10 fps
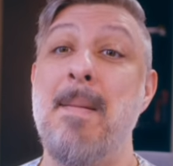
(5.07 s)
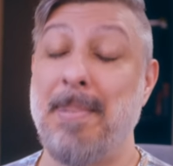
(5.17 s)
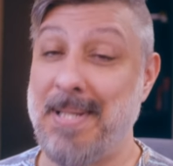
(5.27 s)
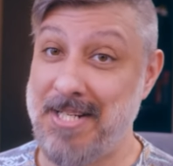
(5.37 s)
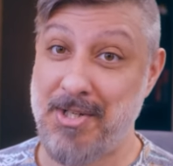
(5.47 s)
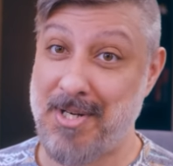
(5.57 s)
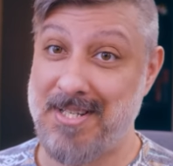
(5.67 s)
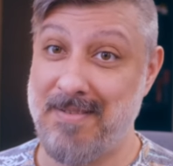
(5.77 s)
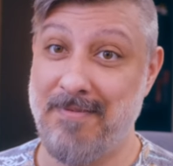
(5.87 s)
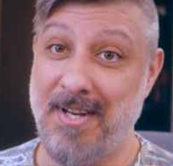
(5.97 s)

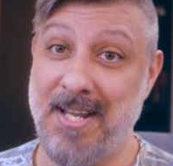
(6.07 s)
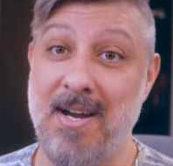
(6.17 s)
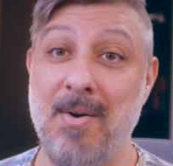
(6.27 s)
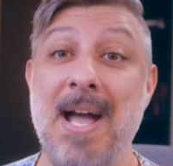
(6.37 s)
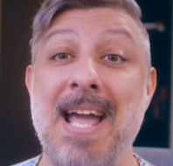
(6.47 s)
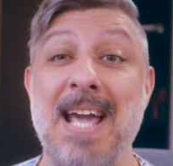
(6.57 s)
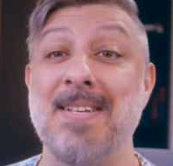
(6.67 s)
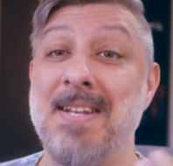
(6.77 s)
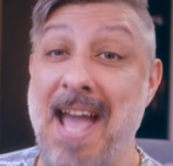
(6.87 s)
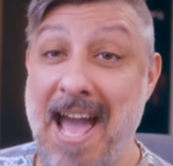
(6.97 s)
plagiarism video is
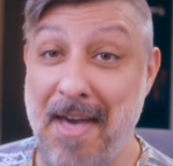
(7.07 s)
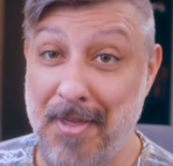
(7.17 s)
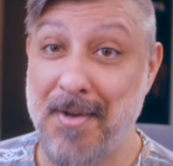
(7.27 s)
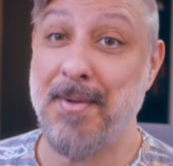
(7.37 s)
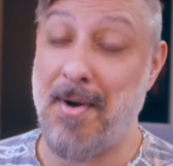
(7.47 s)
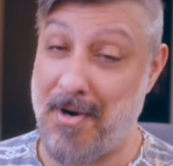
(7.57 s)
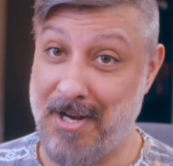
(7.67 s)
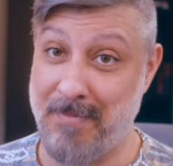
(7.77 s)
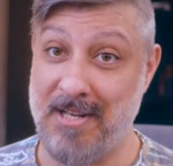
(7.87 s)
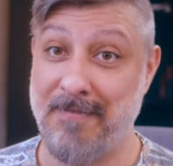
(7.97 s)
an ethical
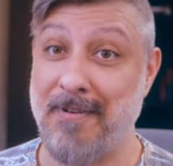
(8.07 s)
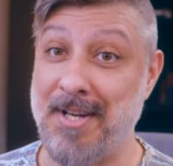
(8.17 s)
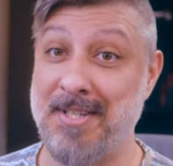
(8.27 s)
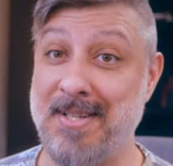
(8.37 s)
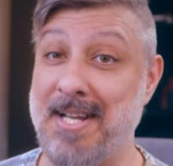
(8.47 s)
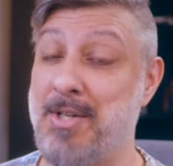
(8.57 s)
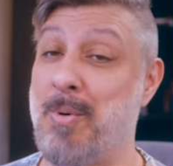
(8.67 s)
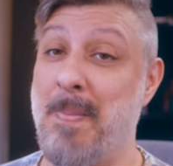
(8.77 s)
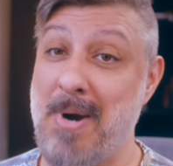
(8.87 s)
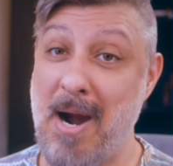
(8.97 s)
argument for
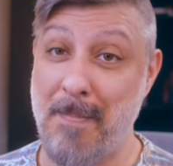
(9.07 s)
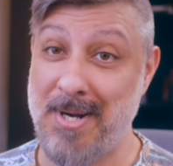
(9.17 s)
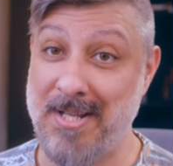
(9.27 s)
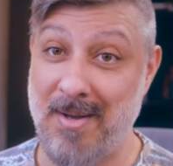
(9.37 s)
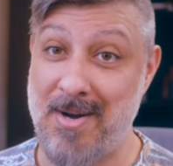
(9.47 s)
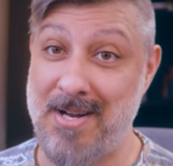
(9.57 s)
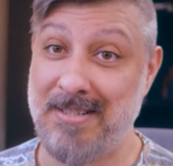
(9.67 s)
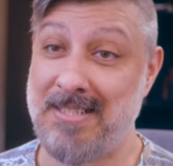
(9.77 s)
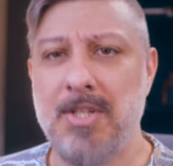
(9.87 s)
intellectual property law,